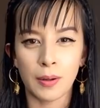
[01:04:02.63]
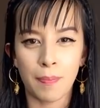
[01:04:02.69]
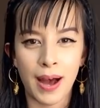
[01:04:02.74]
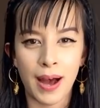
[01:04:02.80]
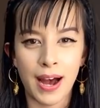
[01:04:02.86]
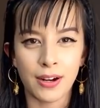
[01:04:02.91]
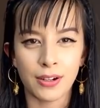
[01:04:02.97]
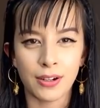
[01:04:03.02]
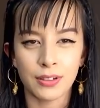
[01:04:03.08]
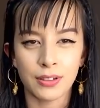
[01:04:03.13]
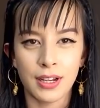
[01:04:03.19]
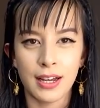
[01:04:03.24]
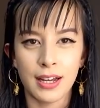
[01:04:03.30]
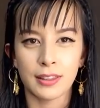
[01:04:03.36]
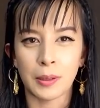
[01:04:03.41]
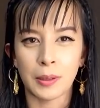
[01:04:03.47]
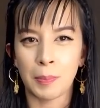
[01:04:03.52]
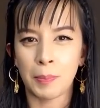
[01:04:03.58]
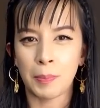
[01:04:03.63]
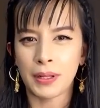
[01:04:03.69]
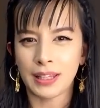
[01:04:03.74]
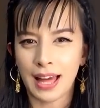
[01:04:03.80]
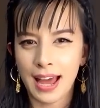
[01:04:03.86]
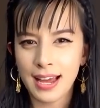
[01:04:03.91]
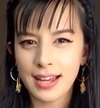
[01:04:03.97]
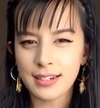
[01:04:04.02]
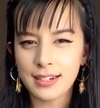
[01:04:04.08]
about the
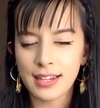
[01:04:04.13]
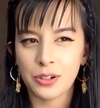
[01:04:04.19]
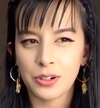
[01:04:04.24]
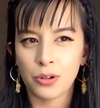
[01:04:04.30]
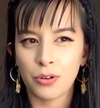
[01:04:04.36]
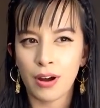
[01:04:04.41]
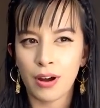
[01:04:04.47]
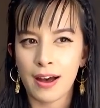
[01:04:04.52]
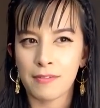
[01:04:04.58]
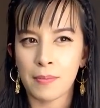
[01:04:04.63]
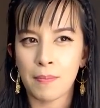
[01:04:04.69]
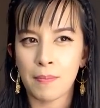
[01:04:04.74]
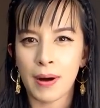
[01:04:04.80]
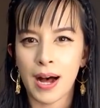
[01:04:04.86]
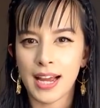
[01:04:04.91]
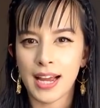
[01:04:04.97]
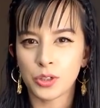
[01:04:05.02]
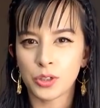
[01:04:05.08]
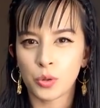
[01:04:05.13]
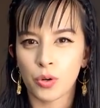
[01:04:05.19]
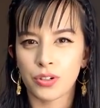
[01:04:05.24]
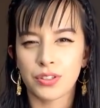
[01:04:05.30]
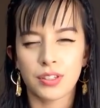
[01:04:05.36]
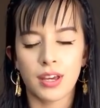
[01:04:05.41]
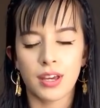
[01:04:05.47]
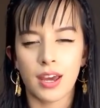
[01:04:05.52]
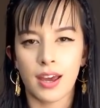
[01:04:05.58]
plant and who have a mind
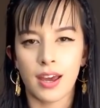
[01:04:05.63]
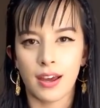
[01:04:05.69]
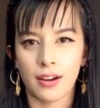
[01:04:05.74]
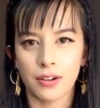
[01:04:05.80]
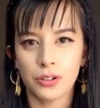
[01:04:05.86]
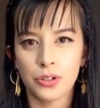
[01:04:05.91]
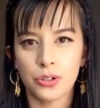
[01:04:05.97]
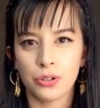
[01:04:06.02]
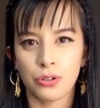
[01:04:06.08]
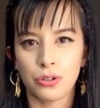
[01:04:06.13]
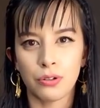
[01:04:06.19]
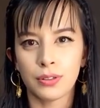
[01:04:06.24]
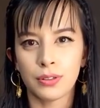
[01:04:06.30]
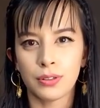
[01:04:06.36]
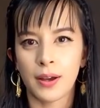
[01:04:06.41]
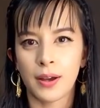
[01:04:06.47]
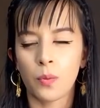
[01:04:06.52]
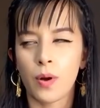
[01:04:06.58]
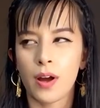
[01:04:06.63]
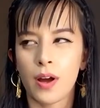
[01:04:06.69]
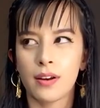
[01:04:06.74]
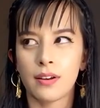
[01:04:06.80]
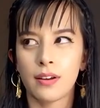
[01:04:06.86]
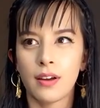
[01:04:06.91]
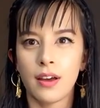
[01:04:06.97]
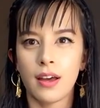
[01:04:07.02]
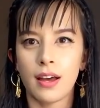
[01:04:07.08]
towards care too like
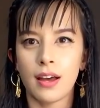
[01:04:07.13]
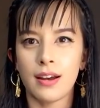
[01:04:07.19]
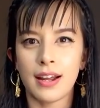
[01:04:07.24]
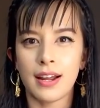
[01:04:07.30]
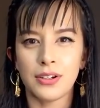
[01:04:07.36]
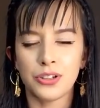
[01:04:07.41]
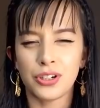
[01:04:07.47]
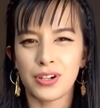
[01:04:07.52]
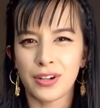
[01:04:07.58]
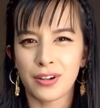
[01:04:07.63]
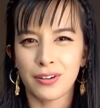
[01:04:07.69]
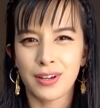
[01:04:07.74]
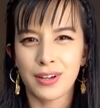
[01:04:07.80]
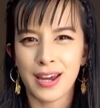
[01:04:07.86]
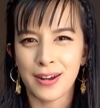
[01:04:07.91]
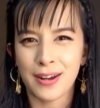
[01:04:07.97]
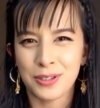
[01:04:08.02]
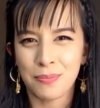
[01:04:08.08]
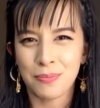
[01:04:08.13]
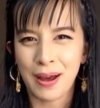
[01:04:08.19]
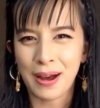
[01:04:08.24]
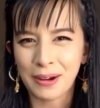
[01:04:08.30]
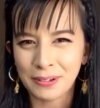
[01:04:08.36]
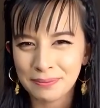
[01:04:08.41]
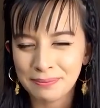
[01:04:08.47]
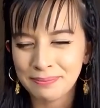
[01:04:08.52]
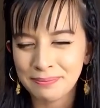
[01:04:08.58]
when an engineer cares
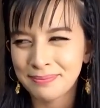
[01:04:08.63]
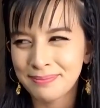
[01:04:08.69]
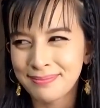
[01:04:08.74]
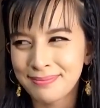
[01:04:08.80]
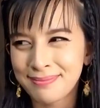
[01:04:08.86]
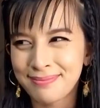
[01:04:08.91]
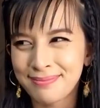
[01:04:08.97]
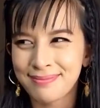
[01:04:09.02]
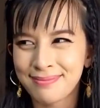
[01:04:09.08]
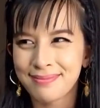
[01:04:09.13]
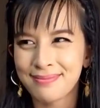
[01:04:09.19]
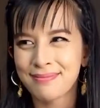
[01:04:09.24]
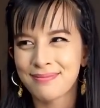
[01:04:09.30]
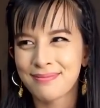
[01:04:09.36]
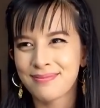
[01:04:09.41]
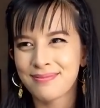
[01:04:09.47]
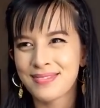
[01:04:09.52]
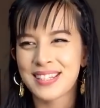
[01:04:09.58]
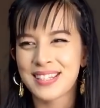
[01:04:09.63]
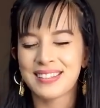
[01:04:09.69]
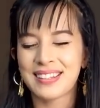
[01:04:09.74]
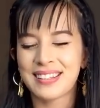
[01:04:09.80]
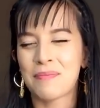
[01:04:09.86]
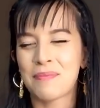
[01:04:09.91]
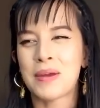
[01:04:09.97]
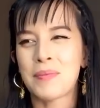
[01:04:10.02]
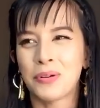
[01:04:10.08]
about
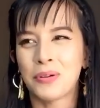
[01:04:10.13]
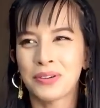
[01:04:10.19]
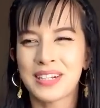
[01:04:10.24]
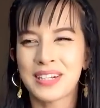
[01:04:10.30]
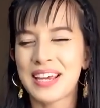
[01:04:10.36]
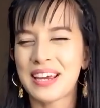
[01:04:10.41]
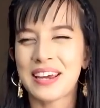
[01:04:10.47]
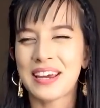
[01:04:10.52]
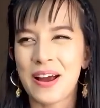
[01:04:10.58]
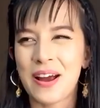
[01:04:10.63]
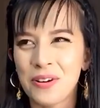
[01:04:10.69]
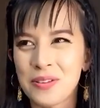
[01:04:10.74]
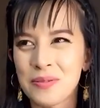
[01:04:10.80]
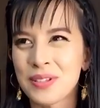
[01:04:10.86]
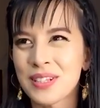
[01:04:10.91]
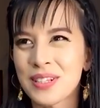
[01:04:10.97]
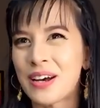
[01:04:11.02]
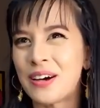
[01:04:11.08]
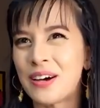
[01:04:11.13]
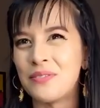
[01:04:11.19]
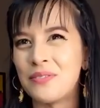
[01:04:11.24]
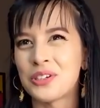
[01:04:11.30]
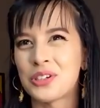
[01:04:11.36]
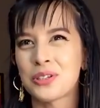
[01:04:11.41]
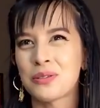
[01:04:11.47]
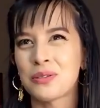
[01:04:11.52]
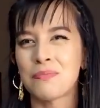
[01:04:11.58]
like people taking care of
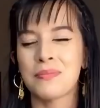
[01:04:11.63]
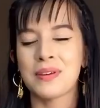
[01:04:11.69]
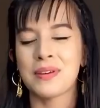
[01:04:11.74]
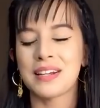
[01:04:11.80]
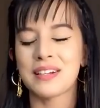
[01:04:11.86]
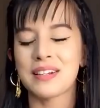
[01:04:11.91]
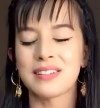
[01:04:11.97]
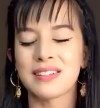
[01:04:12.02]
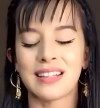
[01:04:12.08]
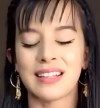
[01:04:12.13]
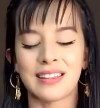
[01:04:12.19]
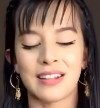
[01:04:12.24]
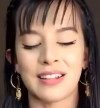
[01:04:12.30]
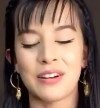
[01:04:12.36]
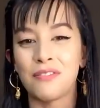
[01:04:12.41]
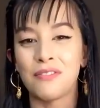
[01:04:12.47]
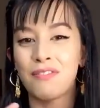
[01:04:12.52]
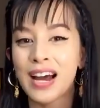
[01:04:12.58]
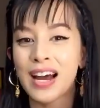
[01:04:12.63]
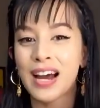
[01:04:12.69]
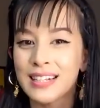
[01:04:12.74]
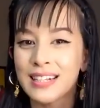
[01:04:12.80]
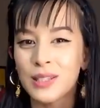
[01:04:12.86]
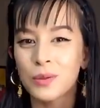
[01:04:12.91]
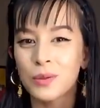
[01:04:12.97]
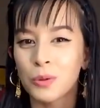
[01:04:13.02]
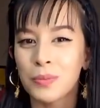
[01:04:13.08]
themselves just means that the
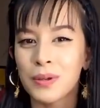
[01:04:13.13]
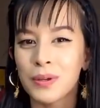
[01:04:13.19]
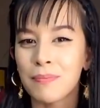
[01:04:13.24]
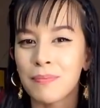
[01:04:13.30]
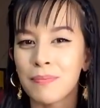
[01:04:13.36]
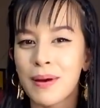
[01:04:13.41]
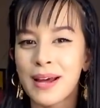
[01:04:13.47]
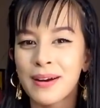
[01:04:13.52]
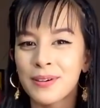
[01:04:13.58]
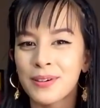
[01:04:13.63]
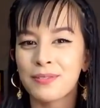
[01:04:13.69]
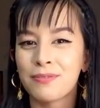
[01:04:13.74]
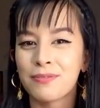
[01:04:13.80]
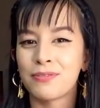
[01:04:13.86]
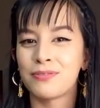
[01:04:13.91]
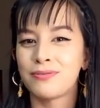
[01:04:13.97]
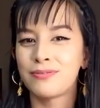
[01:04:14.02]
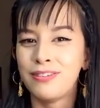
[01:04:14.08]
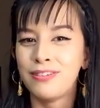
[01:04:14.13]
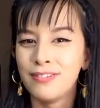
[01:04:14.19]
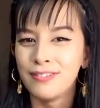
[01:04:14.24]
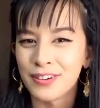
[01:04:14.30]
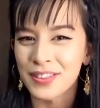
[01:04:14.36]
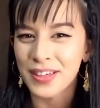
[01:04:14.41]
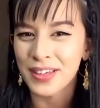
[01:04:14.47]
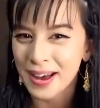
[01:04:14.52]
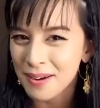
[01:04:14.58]
device will be better
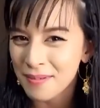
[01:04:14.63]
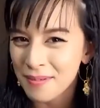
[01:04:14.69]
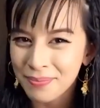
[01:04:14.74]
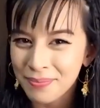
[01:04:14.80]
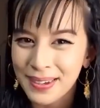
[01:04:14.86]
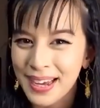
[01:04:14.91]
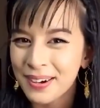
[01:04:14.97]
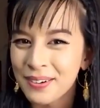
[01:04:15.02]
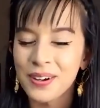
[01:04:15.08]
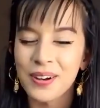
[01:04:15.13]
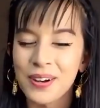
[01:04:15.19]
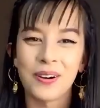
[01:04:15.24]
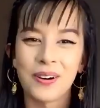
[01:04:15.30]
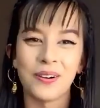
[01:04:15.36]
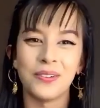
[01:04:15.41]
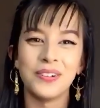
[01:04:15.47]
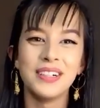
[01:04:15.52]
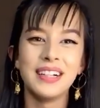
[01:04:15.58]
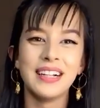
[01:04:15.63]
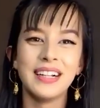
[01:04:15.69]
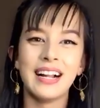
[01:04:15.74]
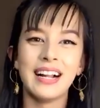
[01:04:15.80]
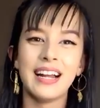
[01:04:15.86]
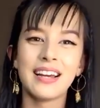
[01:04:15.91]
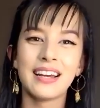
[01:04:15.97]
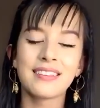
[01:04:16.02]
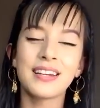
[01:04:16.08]
for them. I don't know.
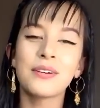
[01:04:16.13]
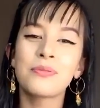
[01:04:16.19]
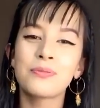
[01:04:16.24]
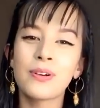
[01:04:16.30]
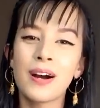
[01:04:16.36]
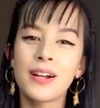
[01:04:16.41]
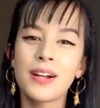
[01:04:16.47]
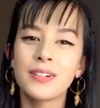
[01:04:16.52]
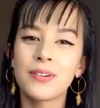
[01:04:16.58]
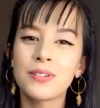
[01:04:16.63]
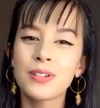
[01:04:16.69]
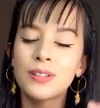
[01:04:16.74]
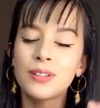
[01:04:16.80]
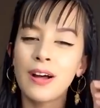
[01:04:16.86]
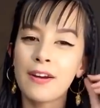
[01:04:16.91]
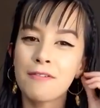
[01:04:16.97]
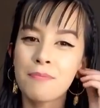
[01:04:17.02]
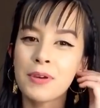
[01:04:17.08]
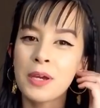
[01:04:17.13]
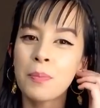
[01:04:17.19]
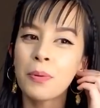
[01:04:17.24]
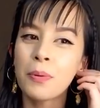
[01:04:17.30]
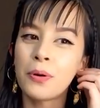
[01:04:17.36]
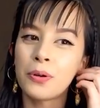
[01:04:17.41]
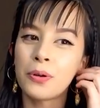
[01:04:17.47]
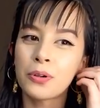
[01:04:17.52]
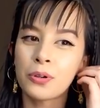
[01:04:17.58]
I think Rod knows a lot of
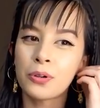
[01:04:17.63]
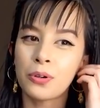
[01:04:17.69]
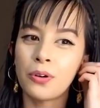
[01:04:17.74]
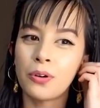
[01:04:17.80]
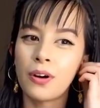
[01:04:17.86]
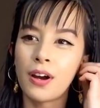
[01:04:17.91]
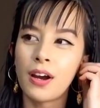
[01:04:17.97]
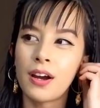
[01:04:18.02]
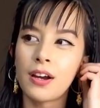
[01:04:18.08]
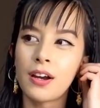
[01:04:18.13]
people who